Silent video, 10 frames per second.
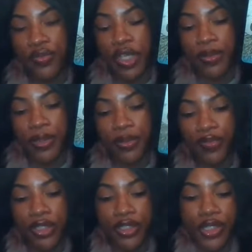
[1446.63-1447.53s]
Two of
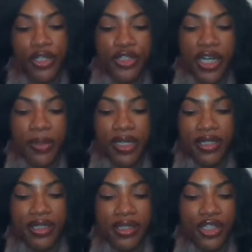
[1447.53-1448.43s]
Cups in reverse. So you're trying to
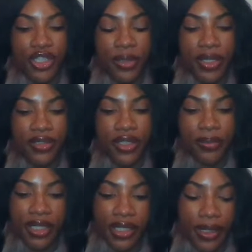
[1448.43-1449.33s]
make a decision about
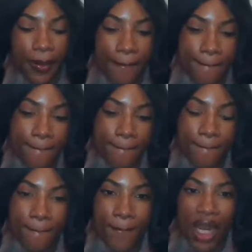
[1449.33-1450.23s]
something
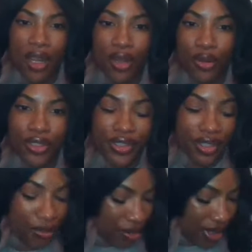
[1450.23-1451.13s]
or
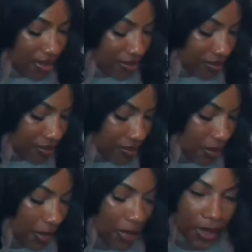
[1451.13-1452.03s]
someone,
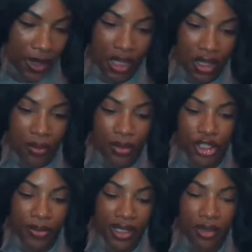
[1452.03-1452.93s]
but
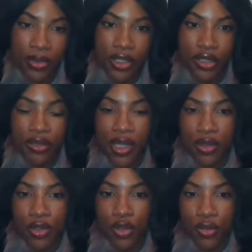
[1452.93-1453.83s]
you may not really know
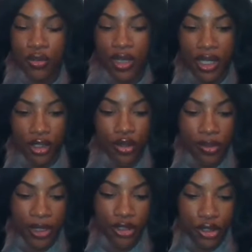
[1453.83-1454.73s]
how to go
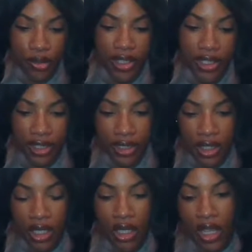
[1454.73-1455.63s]
about doing it.
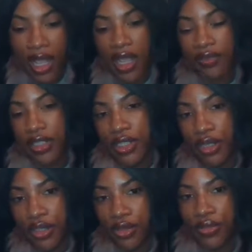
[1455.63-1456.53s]
I have to
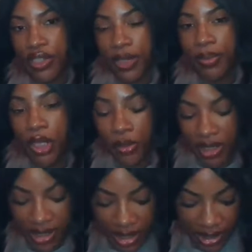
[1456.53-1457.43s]
tell you,
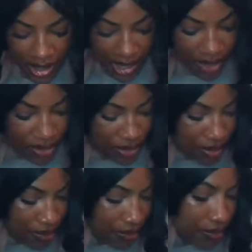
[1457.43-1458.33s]
diplomacy is the
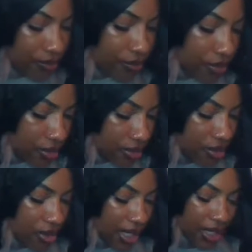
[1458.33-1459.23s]
answer.
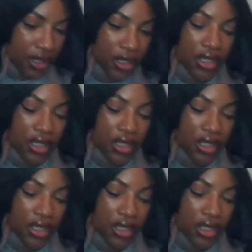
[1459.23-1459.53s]
Okay.